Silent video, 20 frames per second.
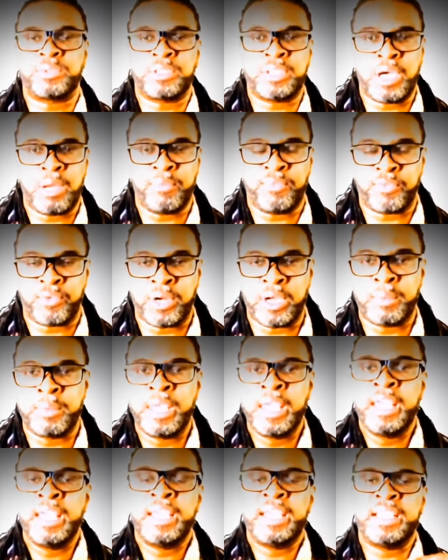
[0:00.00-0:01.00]
come from,
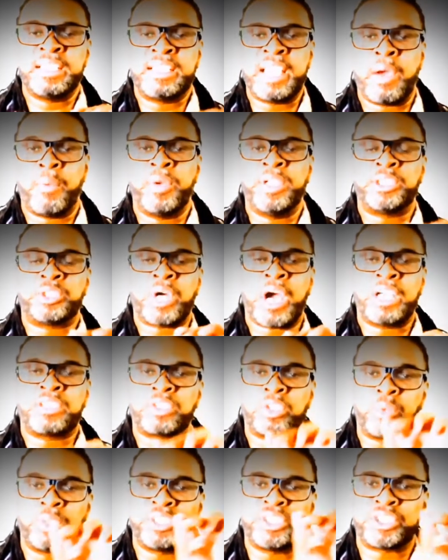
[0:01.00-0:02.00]
is that we try
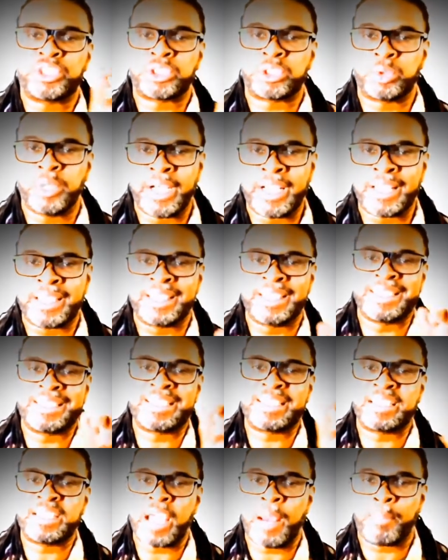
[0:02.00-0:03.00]
to restrict the
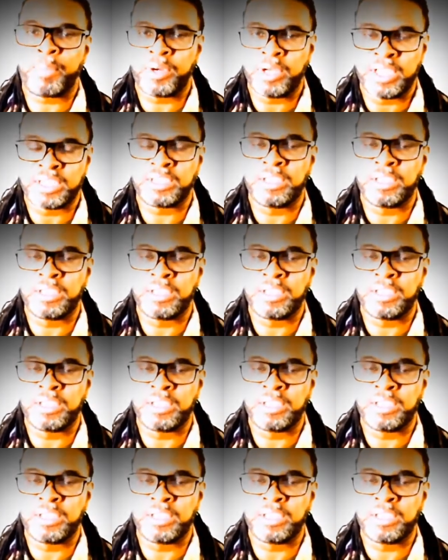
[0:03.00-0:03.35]
separateness,